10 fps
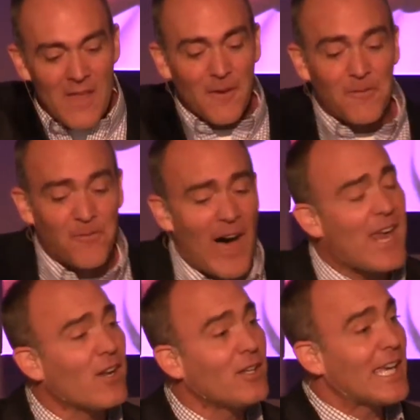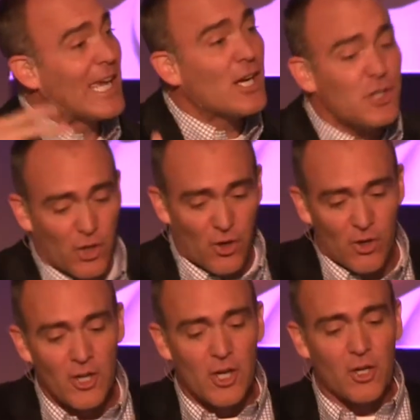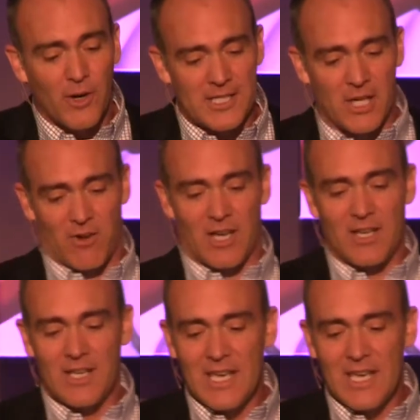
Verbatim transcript: The final internal criterion